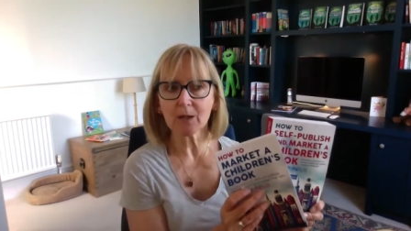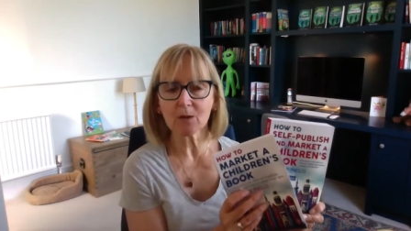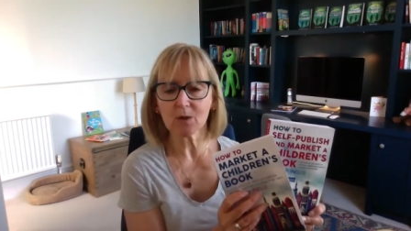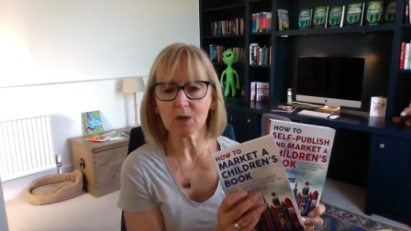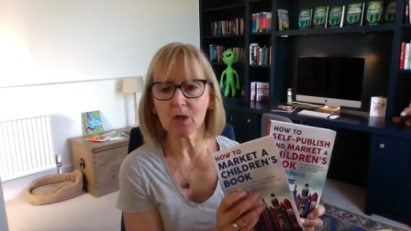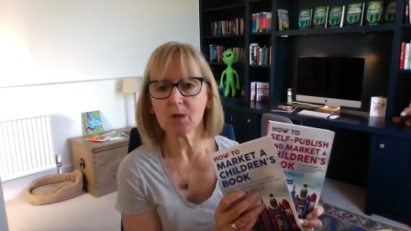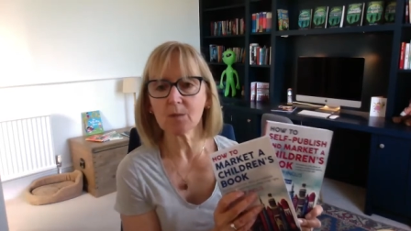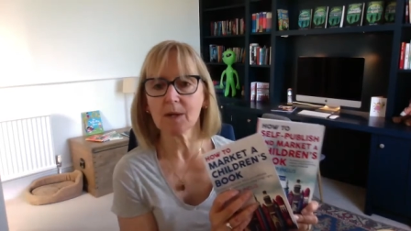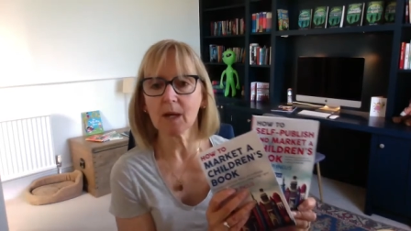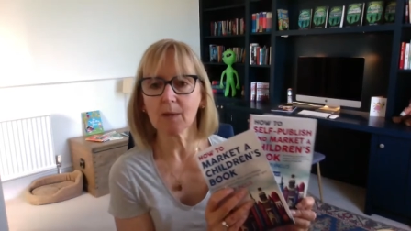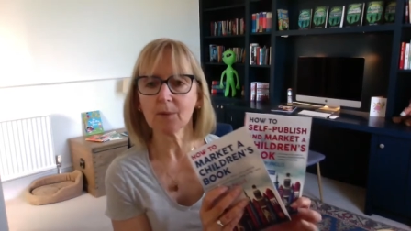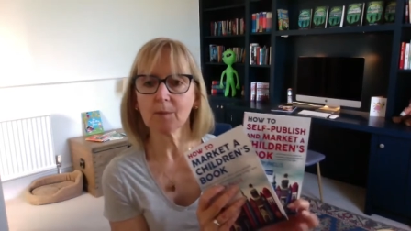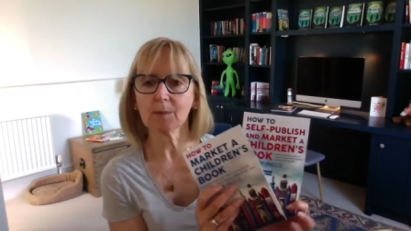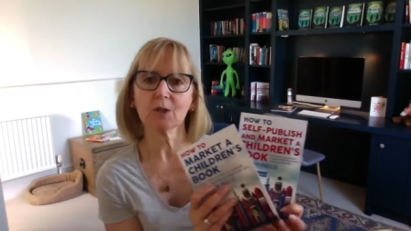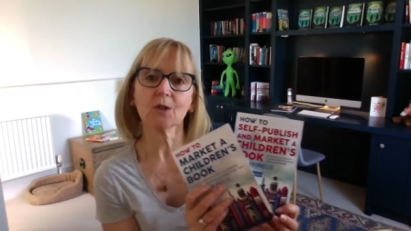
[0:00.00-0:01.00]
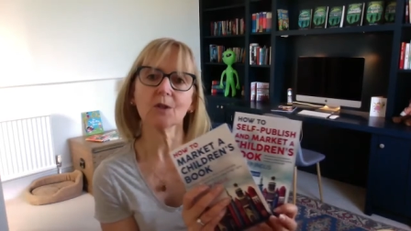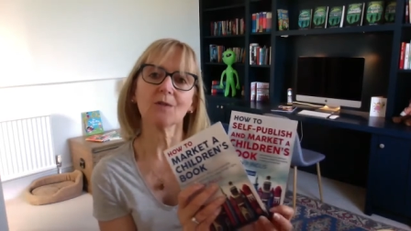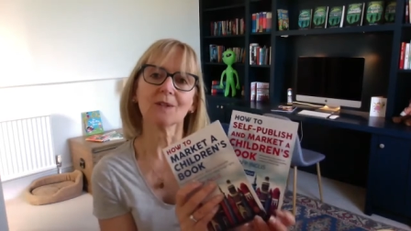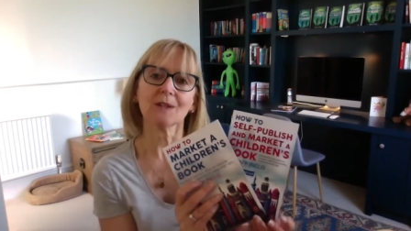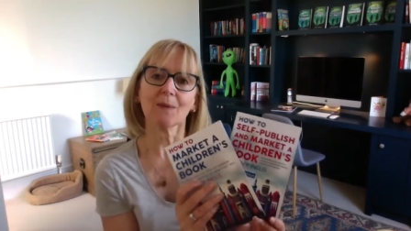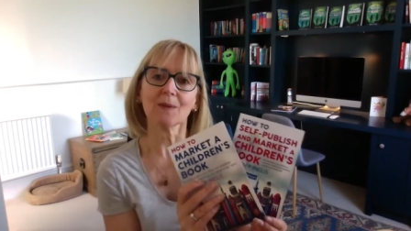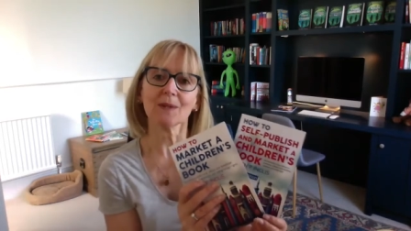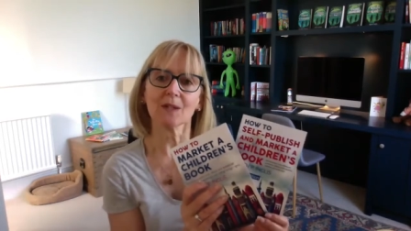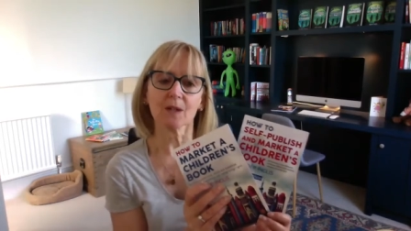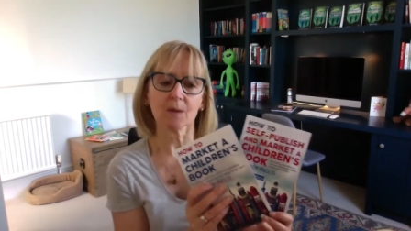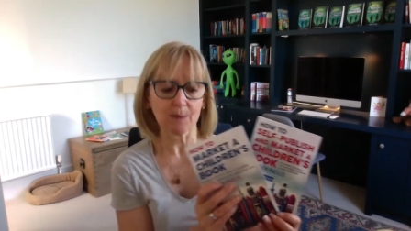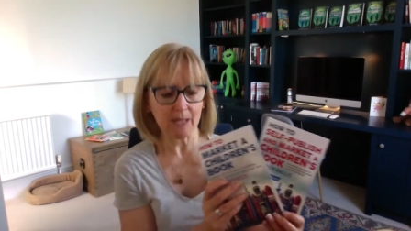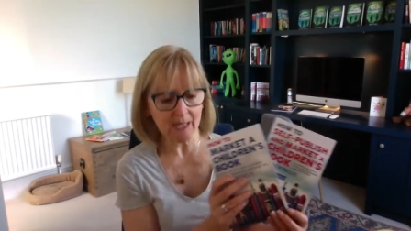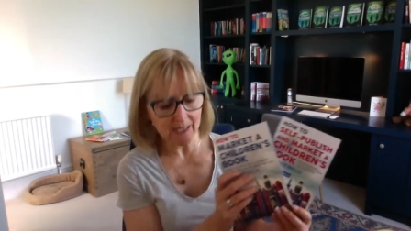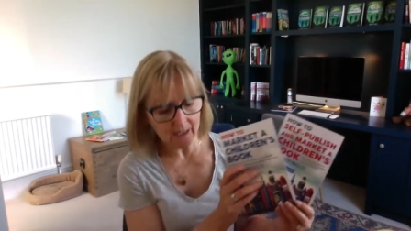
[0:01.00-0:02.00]
not know me, I probably should have said this at the
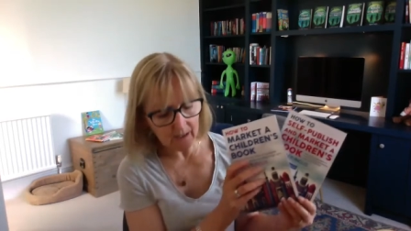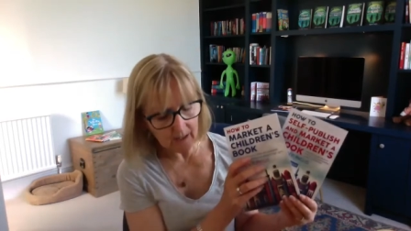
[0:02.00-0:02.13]
beginning.